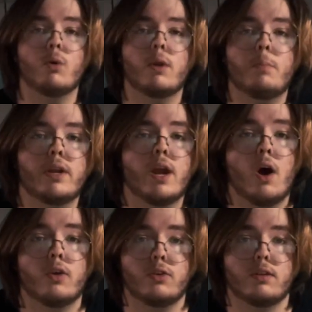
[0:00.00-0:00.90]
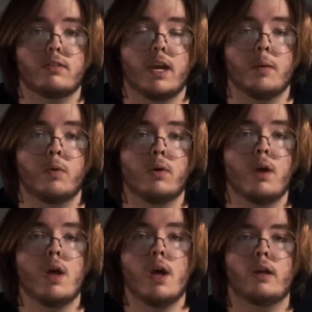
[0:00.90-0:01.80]
to put it under the table
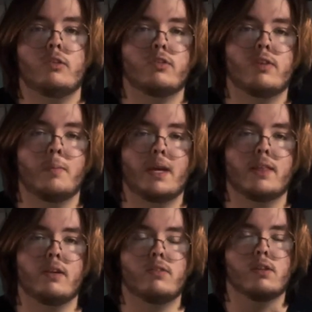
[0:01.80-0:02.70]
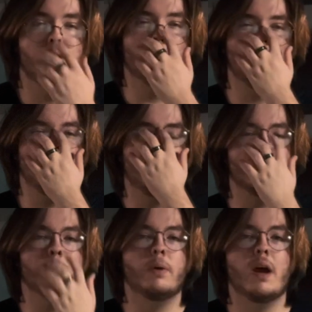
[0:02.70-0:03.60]
just to make things a little bit
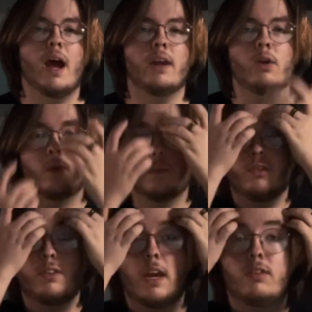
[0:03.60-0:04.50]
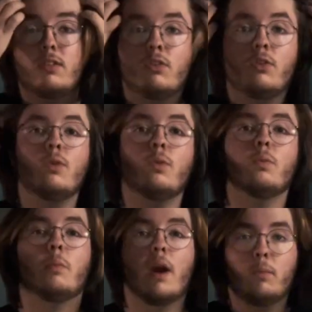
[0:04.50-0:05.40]
easier. But I know in most cases you
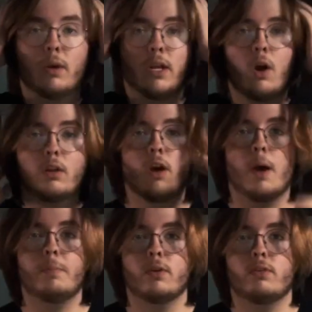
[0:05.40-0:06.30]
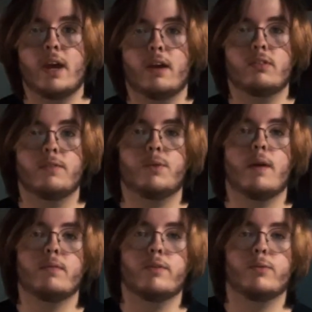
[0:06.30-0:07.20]
might want it on top of your desk if you have
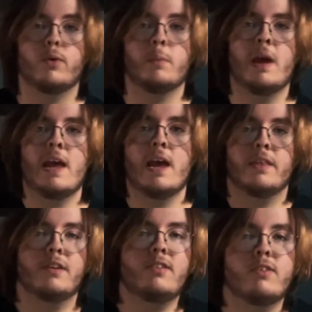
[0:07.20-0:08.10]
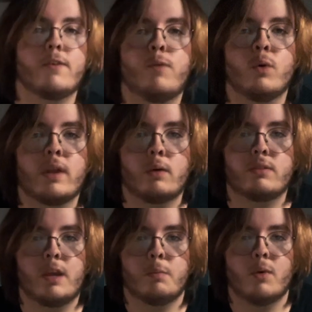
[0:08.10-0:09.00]
enough room. This is a fold-out
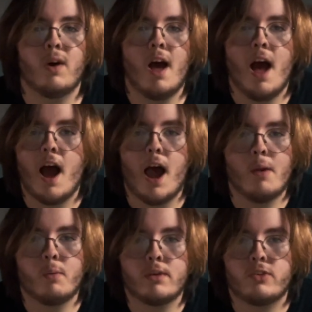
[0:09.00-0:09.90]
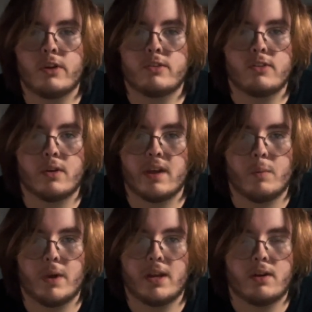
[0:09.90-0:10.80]
table. I wouldn't trust all that
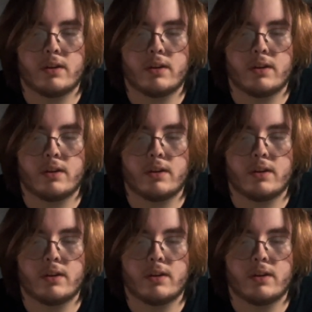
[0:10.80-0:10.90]
weight on